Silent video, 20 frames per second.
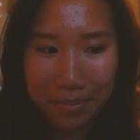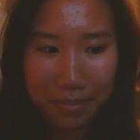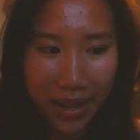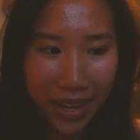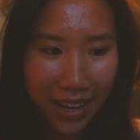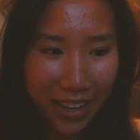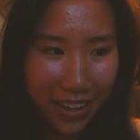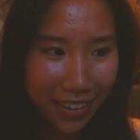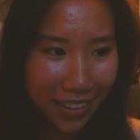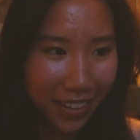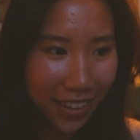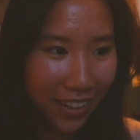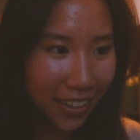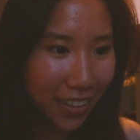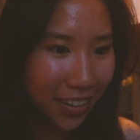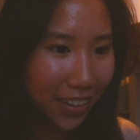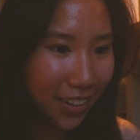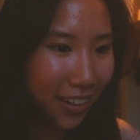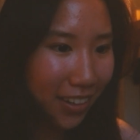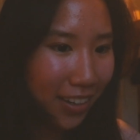paint
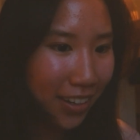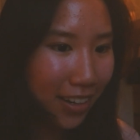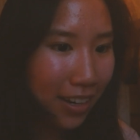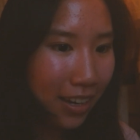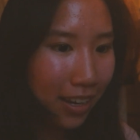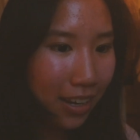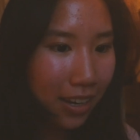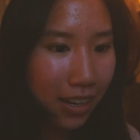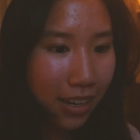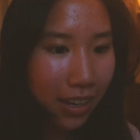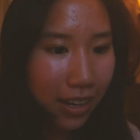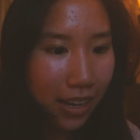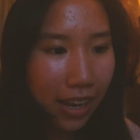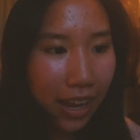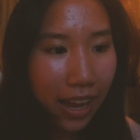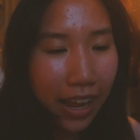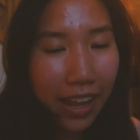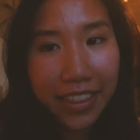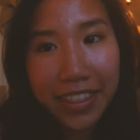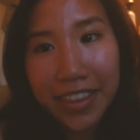later.
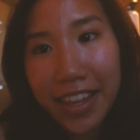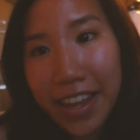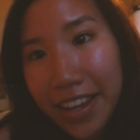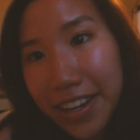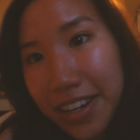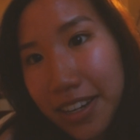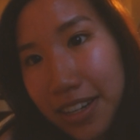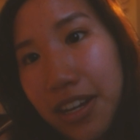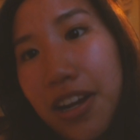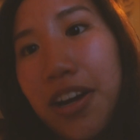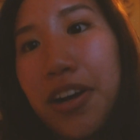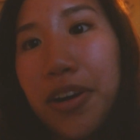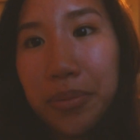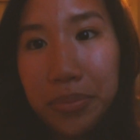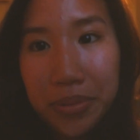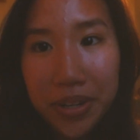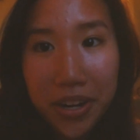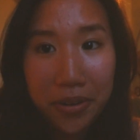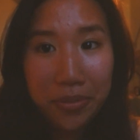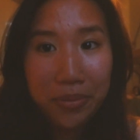And then, oh
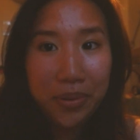no,